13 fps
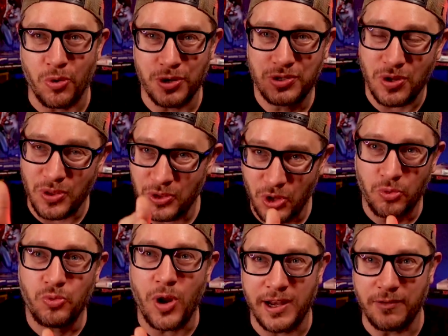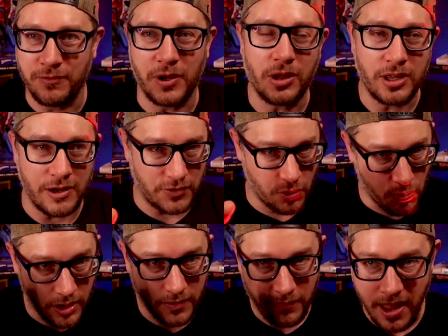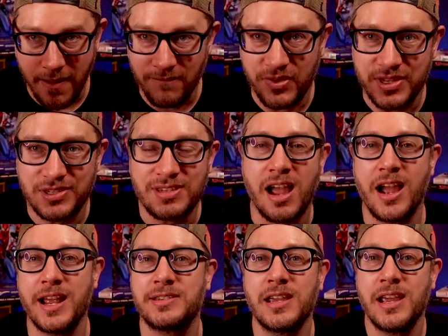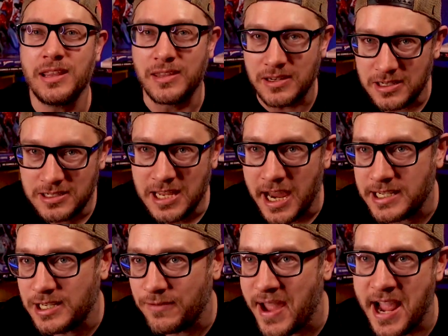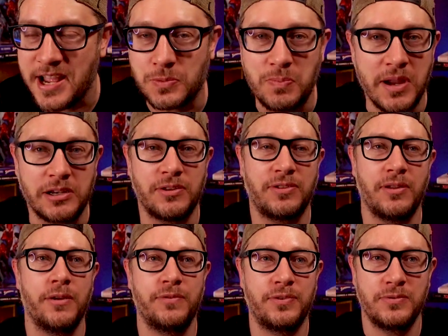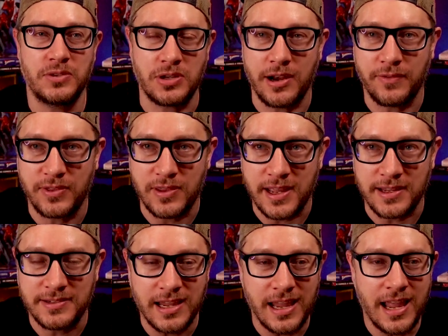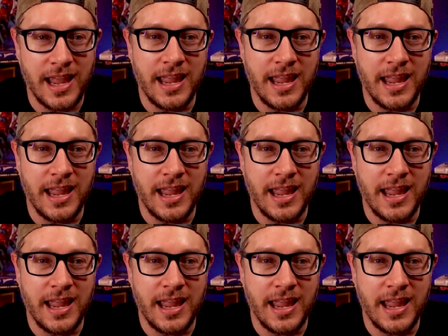course, the right villain if you want to emphasize the detective aspect of side of things.